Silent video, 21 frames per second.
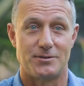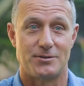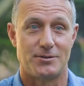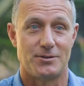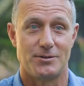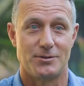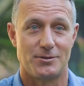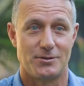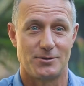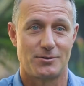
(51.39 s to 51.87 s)

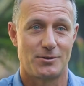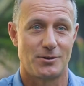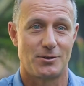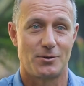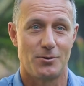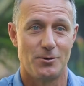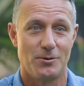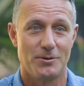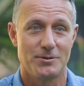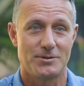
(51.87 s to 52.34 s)
to, to
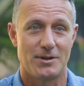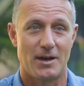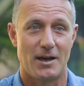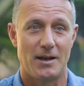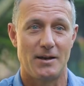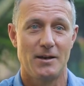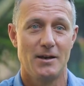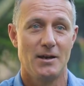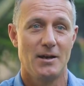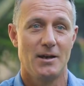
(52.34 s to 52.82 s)
cause
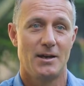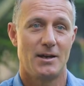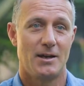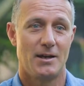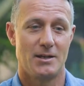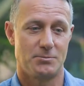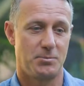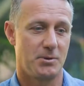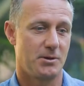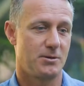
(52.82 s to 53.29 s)
that
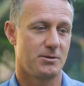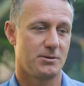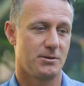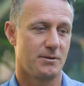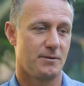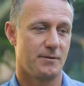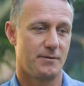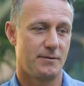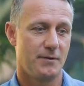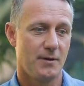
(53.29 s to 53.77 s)
is because
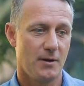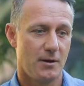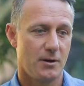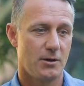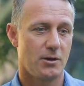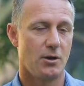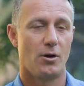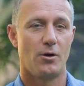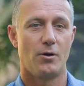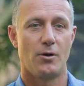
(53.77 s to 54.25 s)
of,
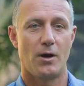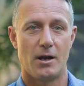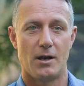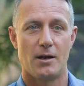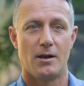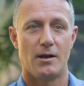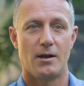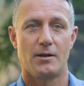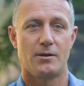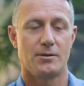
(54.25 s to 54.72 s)
you know, an,